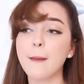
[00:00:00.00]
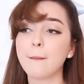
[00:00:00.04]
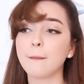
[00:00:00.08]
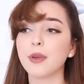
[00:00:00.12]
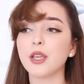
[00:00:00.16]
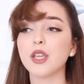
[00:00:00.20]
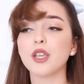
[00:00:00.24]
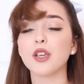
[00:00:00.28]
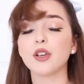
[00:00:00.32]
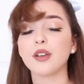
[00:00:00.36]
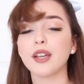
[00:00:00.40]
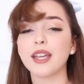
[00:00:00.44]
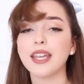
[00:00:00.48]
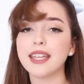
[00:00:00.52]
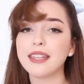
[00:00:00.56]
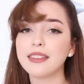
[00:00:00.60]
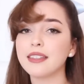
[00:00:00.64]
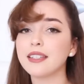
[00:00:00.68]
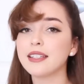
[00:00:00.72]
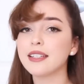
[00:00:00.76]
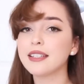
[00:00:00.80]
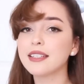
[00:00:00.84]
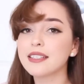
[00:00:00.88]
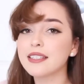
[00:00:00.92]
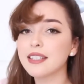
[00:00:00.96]
but you're in
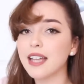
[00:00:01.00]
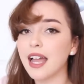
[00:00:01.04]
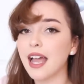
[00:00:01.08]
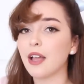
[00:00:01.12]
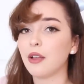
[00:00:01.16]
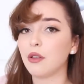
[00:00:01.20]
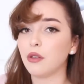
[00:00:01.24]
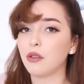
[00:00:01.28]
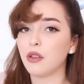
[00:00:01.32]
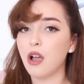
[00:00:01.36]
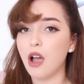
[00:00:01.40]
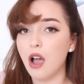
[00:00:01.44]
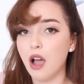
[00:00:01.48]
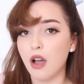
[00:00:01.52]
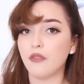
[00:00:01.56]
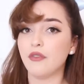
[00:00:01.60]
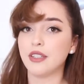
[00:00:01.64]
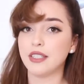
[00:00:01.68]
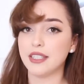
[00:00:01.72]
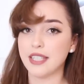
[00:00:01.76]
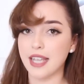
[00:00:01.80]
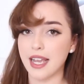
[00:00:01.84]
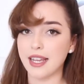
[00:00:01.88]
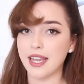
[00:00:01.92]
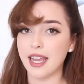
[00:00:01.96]
the style of
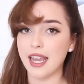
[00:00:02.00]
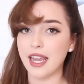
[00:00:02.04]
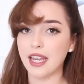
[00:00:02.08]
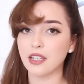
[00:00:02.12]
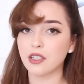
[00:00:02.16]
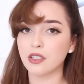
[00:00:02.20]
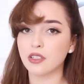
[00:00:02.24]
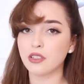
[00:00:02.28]
a decade.